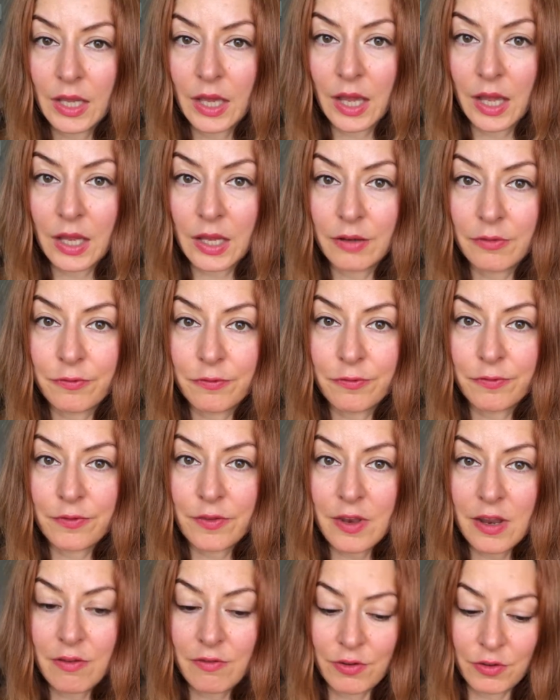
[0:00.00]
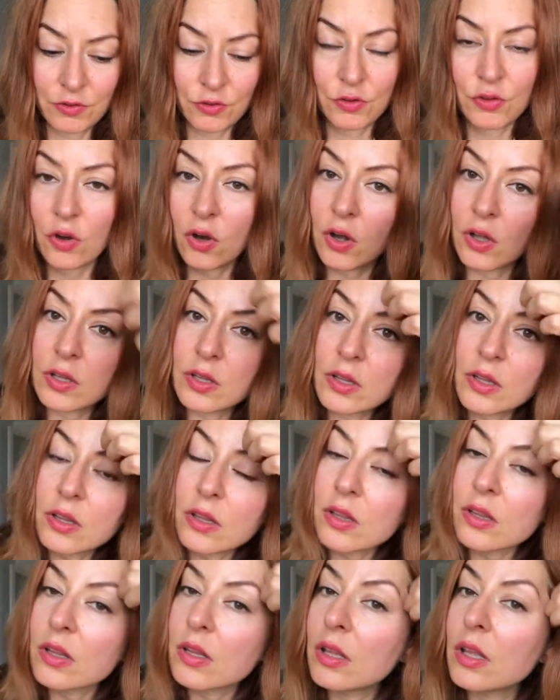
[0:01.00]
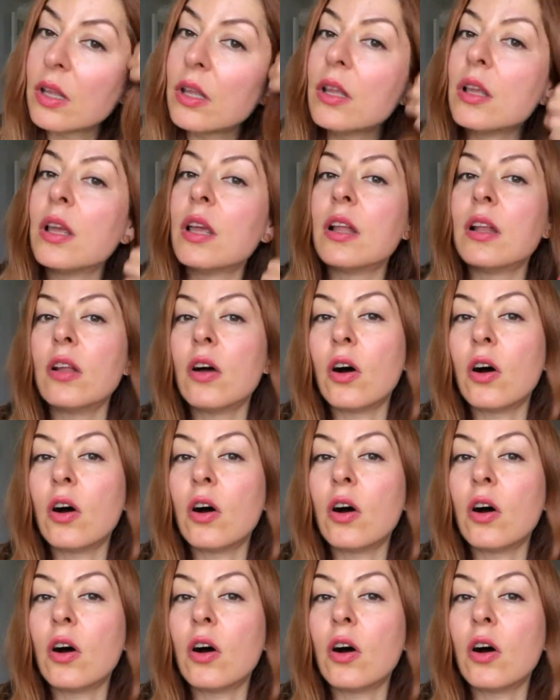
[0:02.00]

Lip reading: I've never done an